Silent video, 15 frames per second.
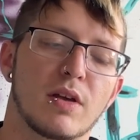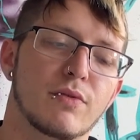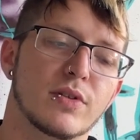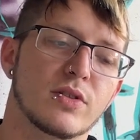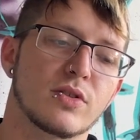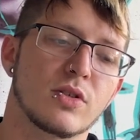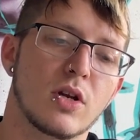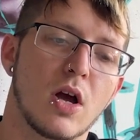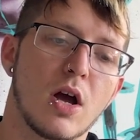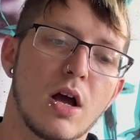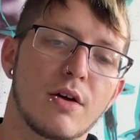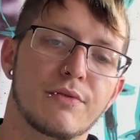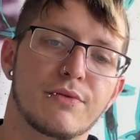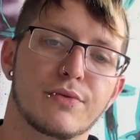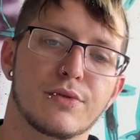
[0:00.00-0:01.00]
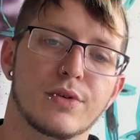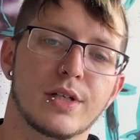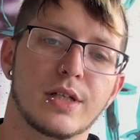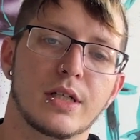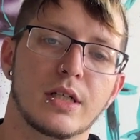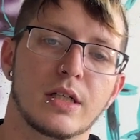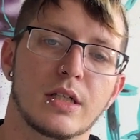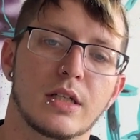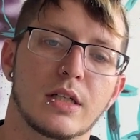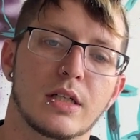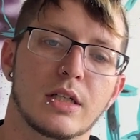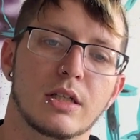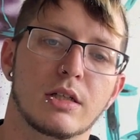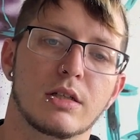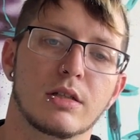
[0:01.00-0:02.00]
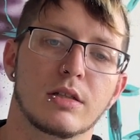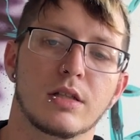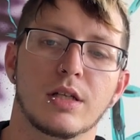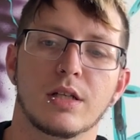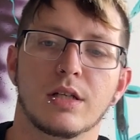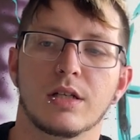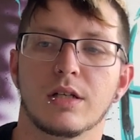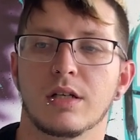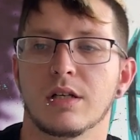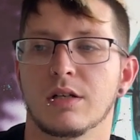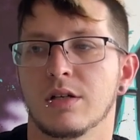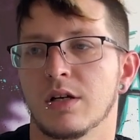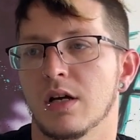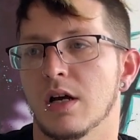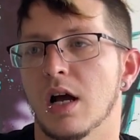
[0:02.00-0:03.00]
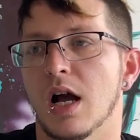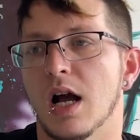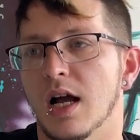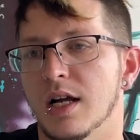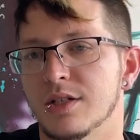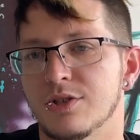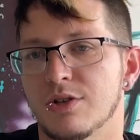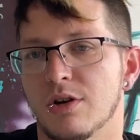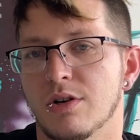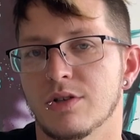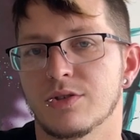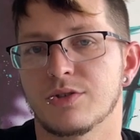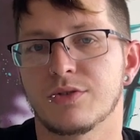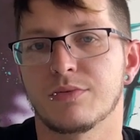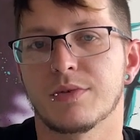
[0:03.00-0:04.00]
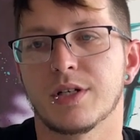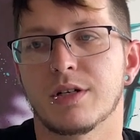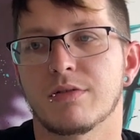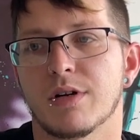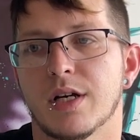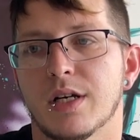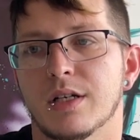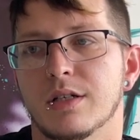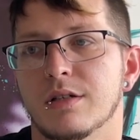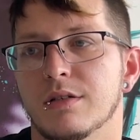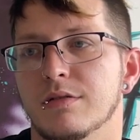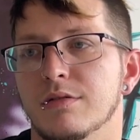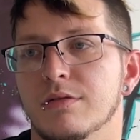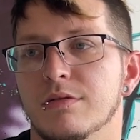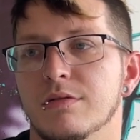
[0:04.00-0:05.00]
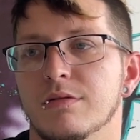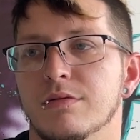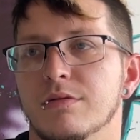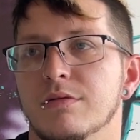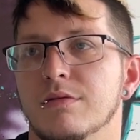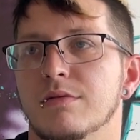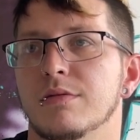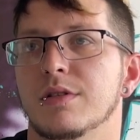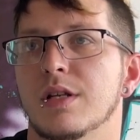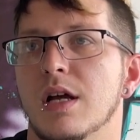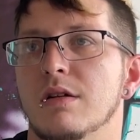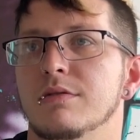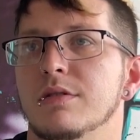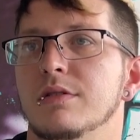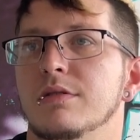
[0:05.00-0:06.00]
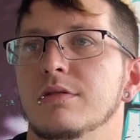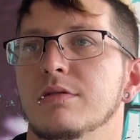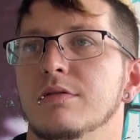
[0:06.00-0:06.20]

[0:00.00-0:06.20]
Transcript: If it's not free, then I charge three grand, three thousand.